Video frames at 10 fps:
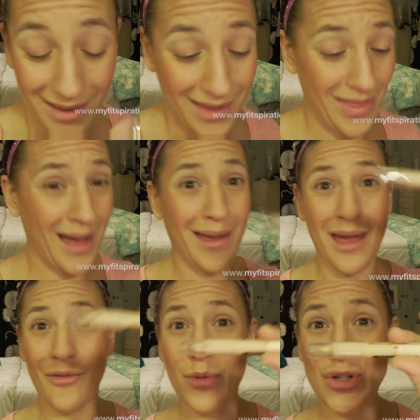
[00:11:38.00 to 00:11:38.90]
And that
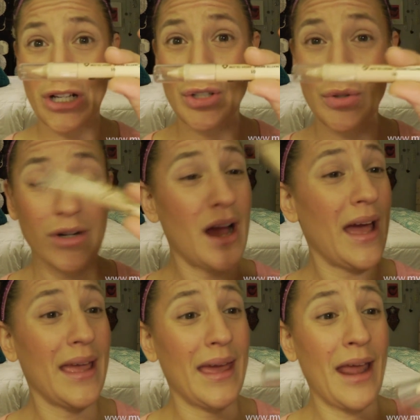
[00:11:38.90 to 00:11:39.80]
came from the drugstore.
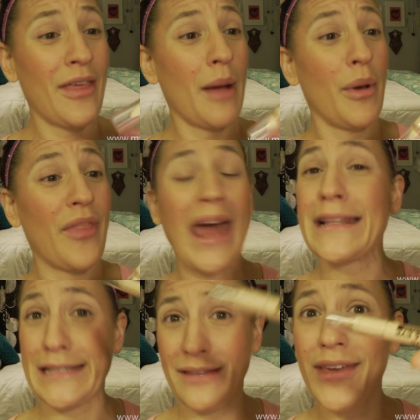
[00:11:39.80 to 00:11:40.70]
I think I bought that at
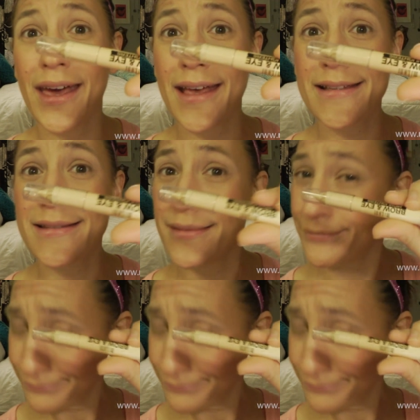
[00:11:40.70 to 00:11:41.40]
CVS.